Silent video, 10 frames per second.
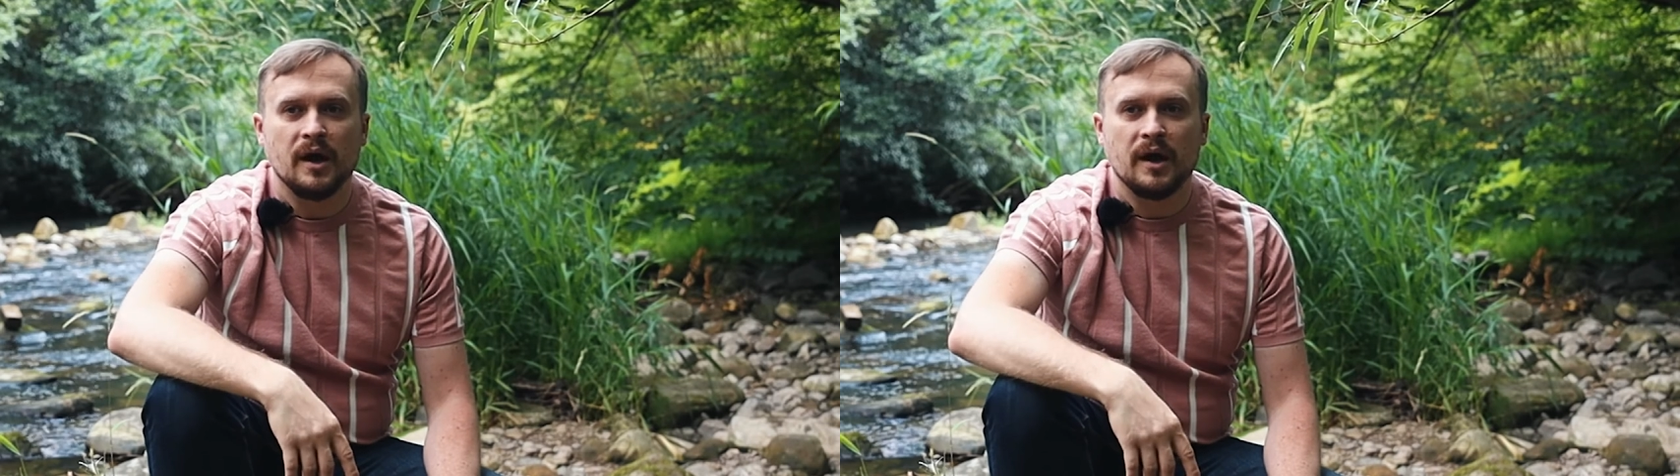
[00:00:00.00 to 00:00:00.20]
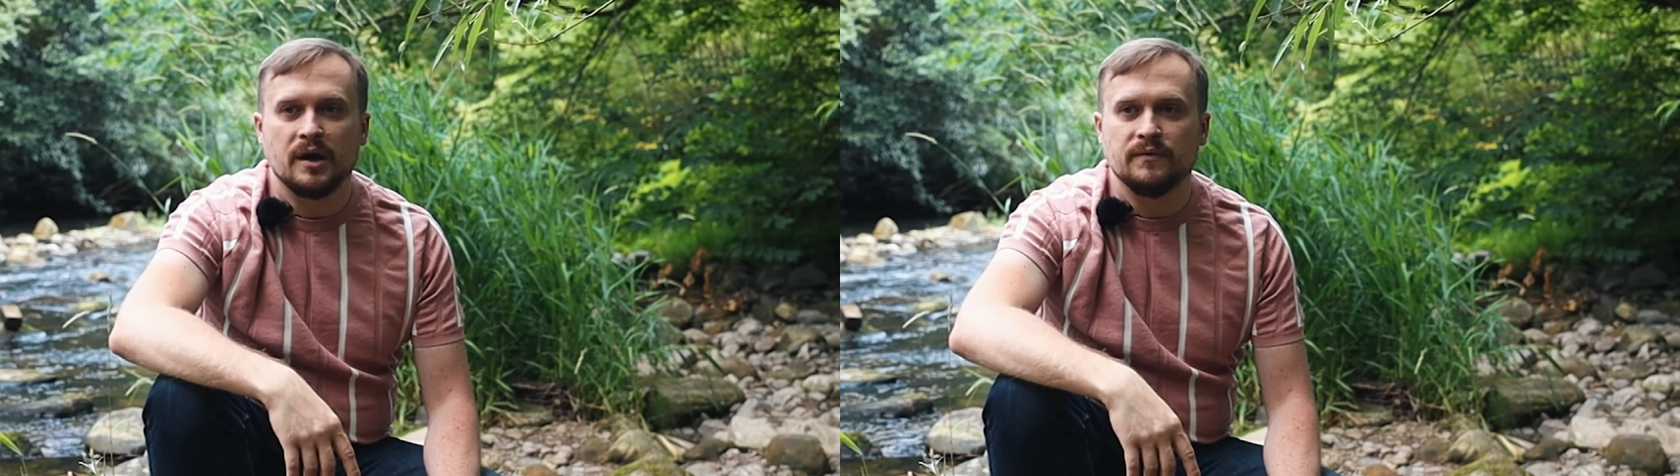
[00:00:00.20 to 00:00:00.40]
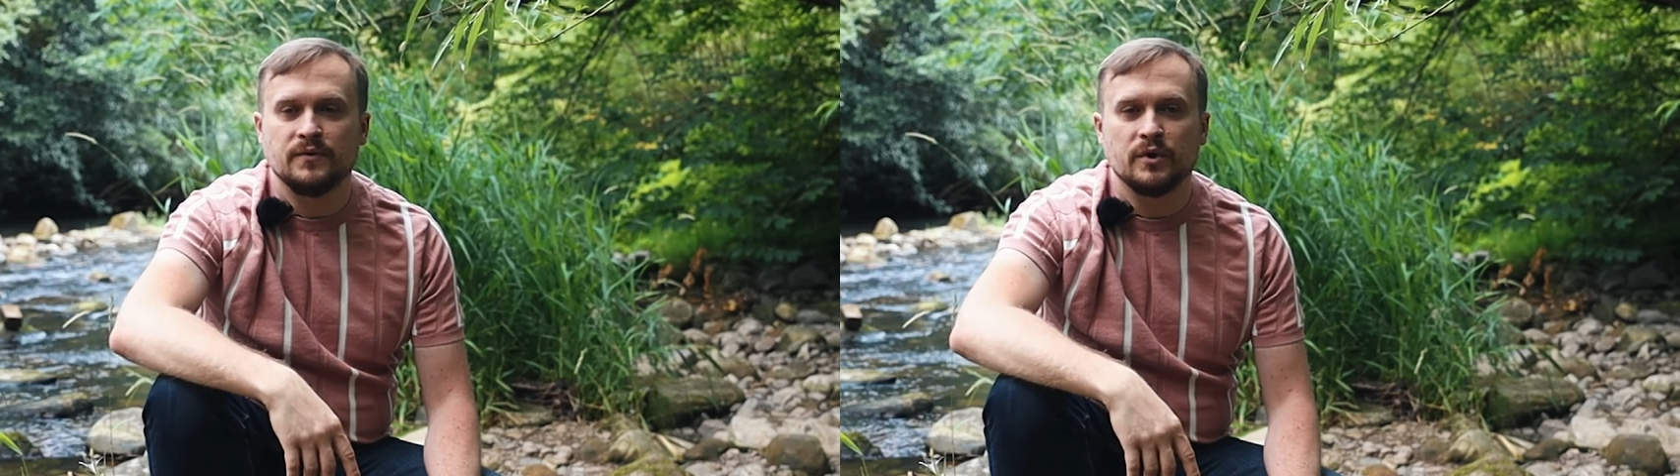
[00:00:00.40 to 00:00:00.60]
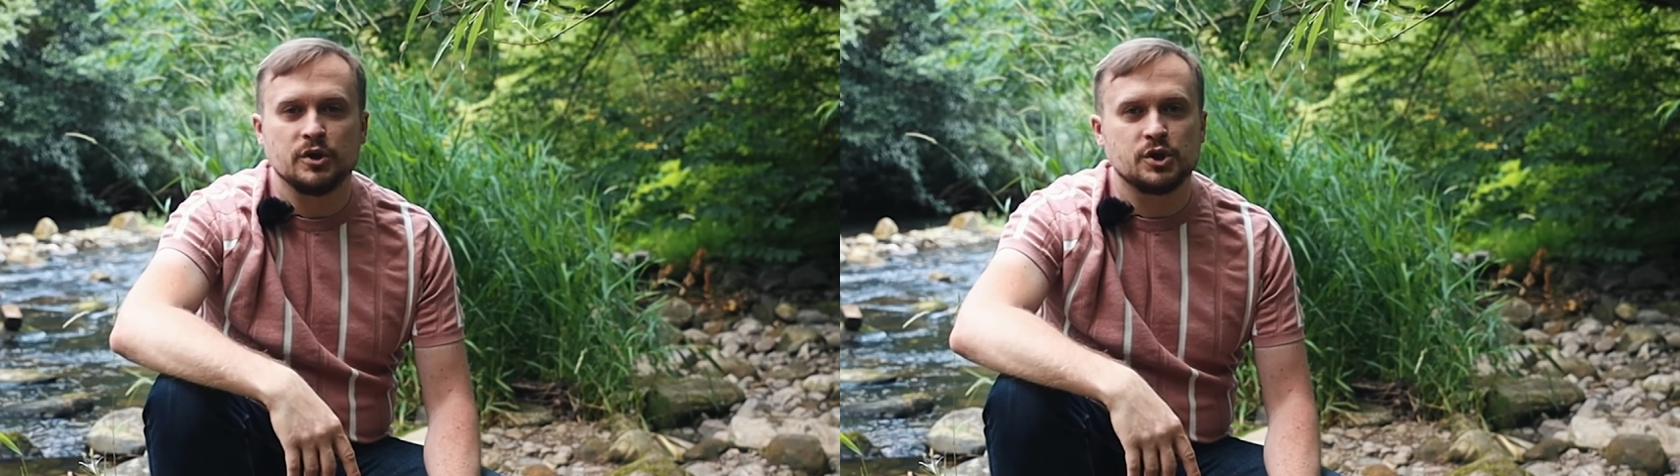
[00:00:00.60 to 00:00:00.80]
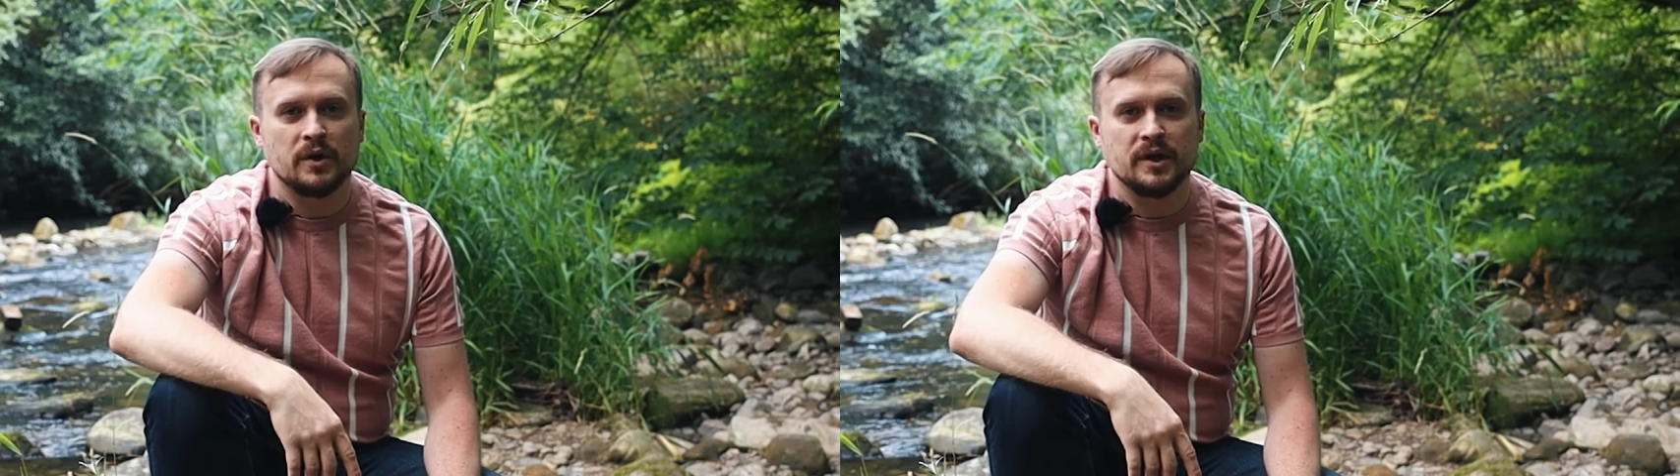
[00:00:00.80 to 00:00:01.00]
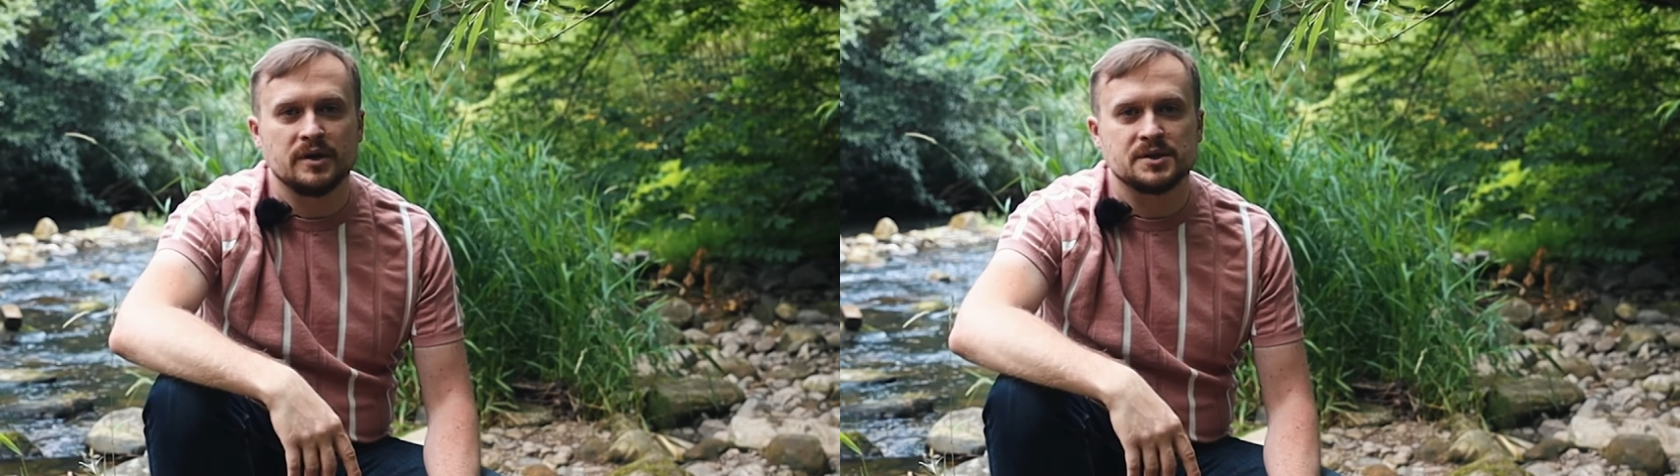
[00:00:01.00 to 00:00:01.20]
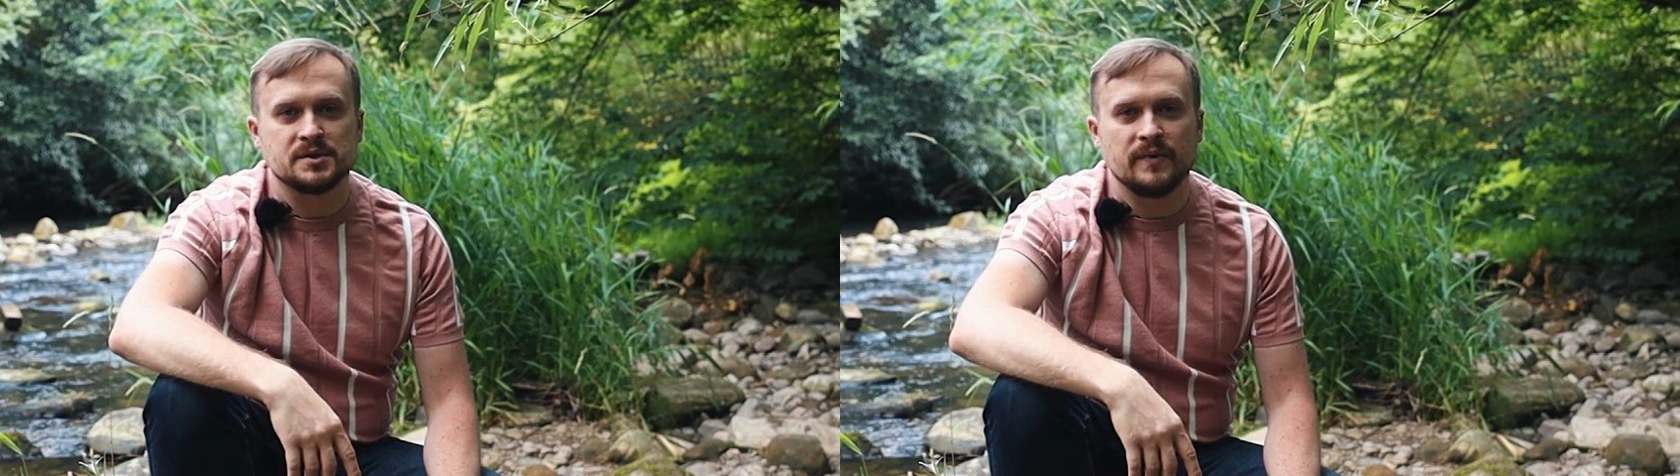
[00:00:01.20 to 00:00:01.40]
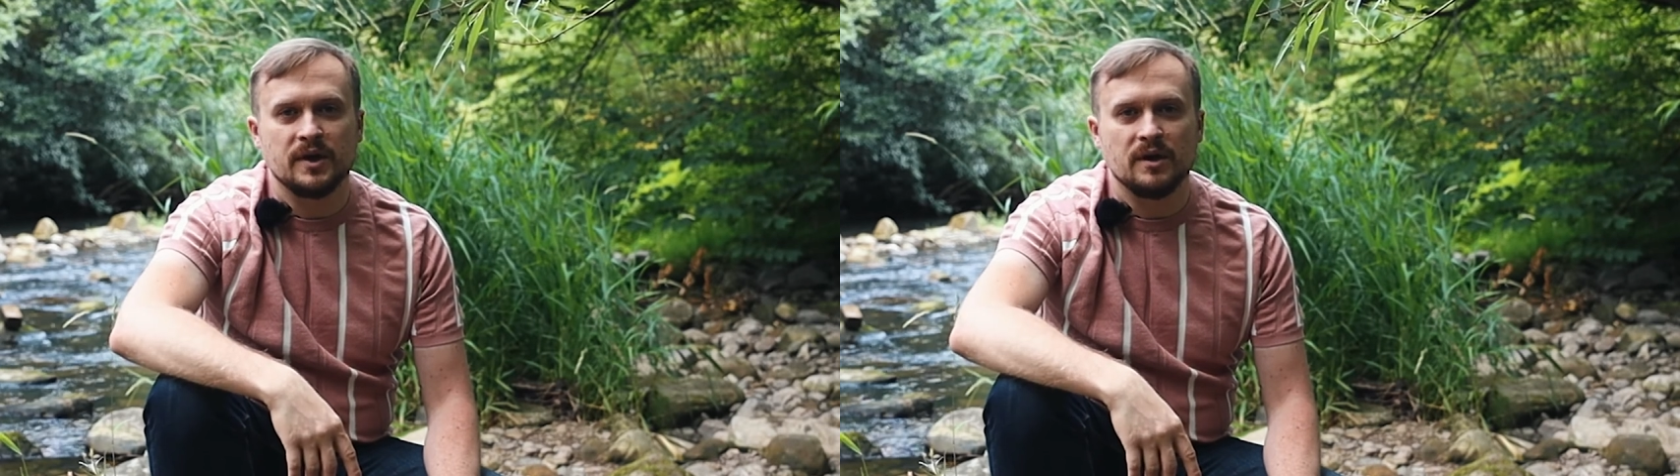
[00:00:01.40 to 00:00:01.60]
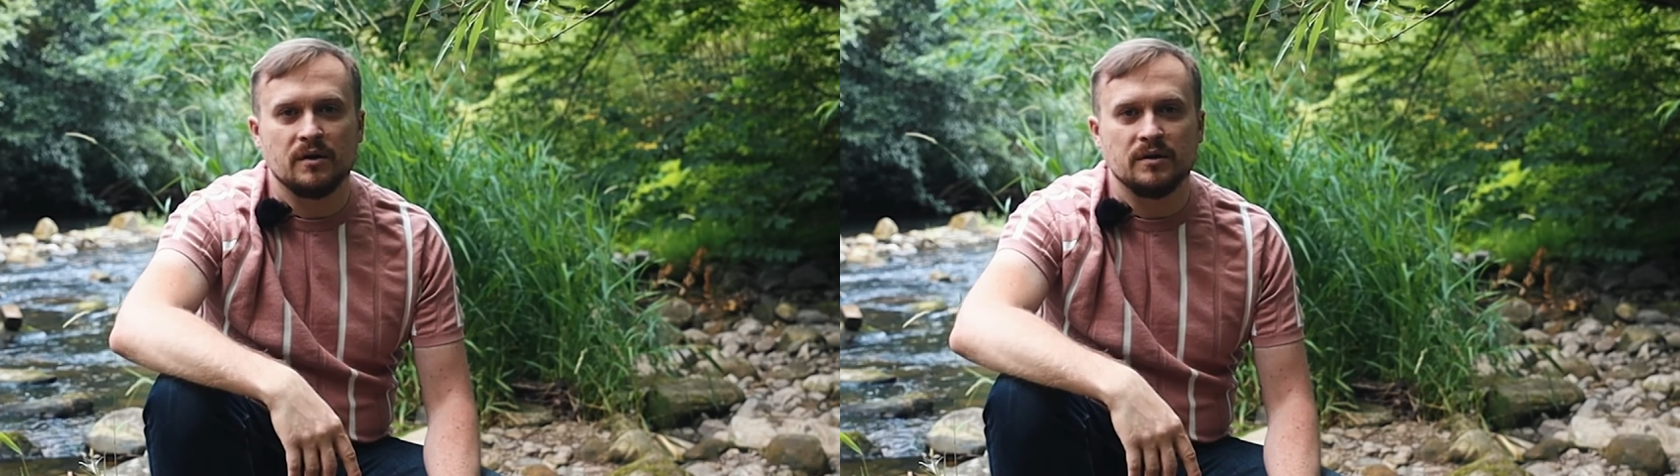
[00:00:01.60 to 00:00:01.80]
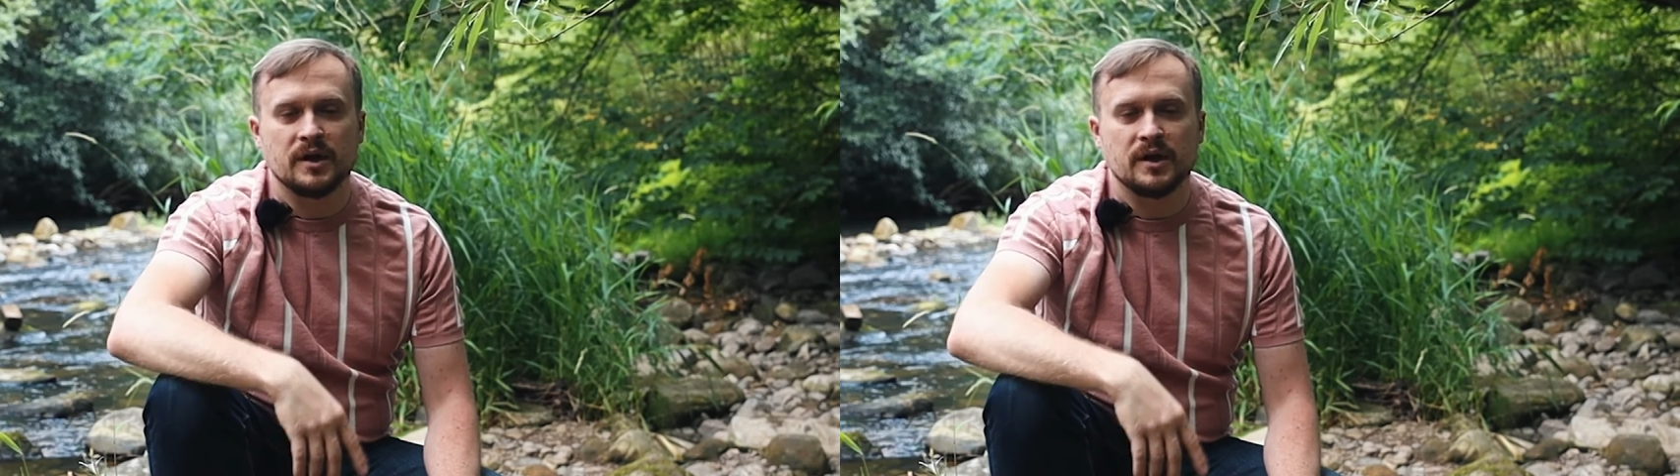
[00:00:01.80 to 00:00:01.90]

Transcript: And if you enjoyed this video,